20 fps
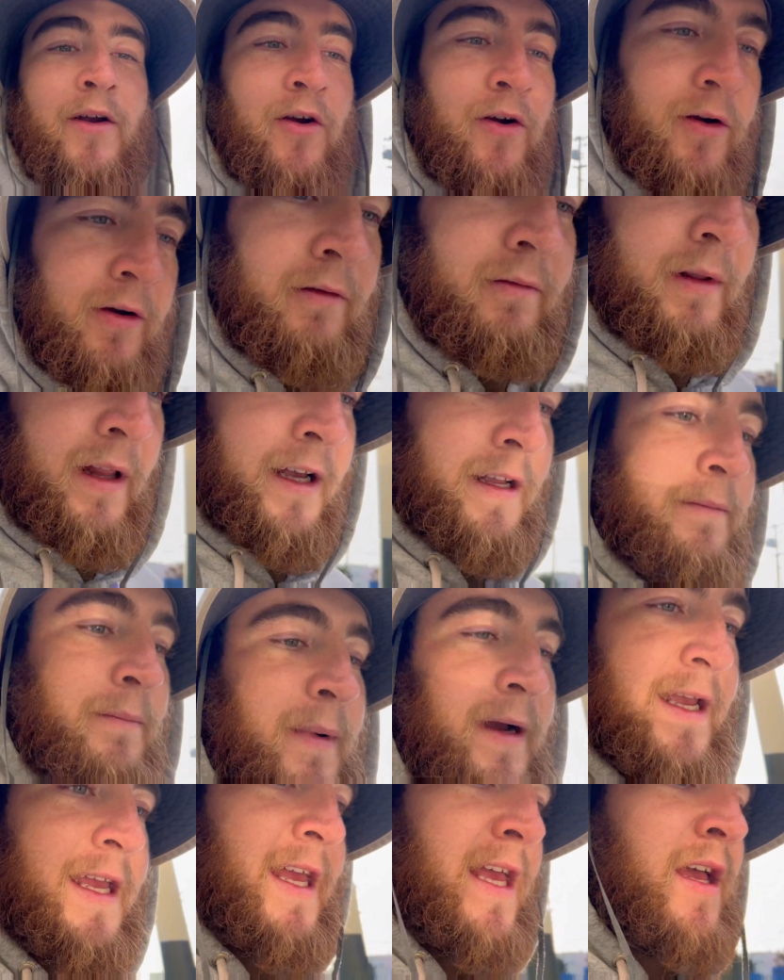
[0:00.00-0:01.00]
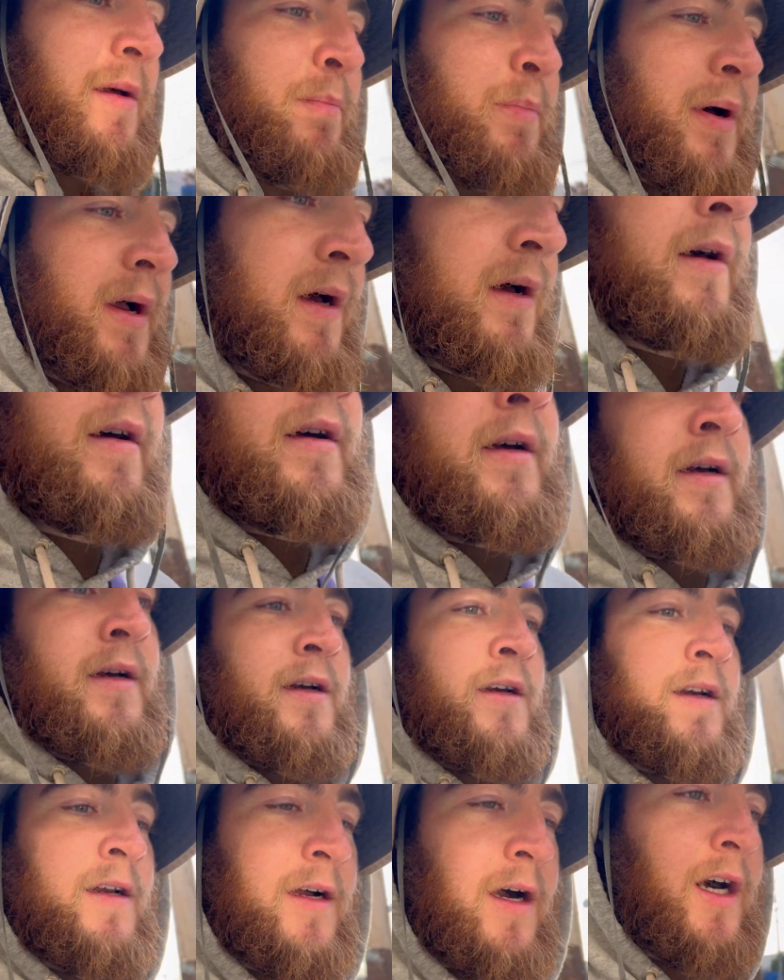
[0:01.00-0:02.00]
or like my hip,
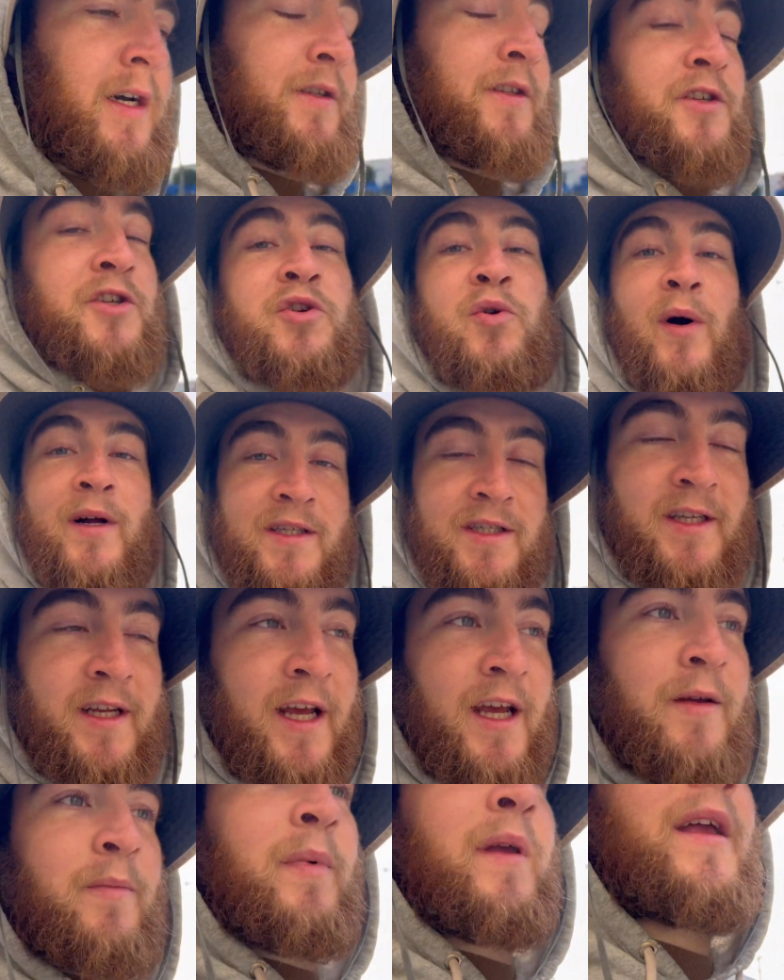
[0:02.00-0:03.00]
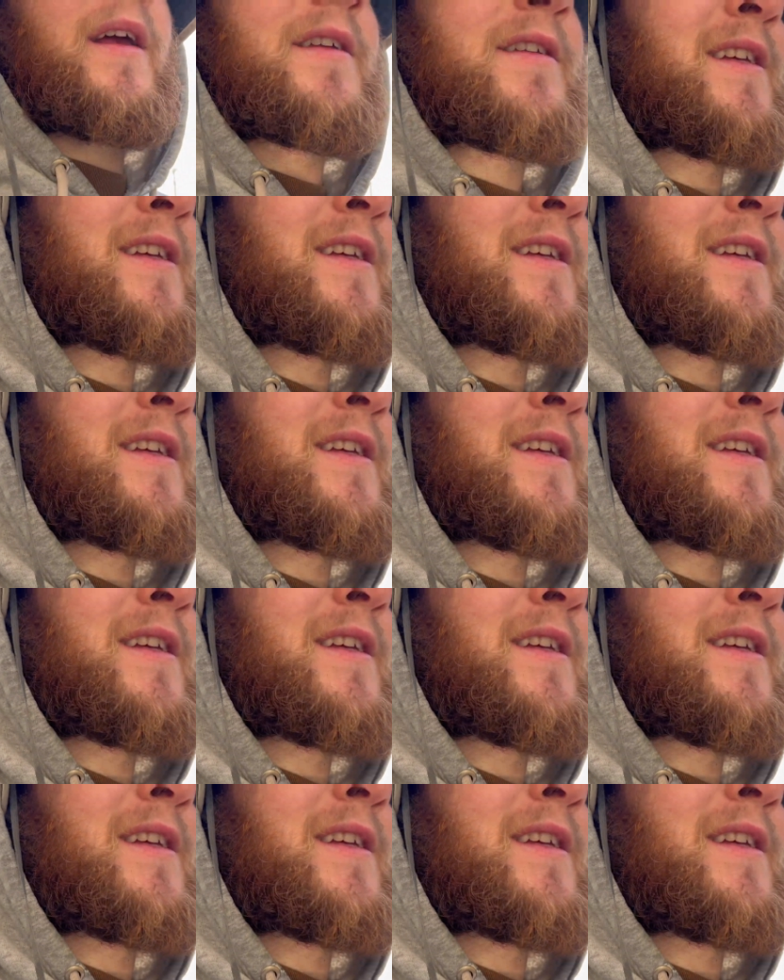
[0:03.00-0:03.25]
on the squats today because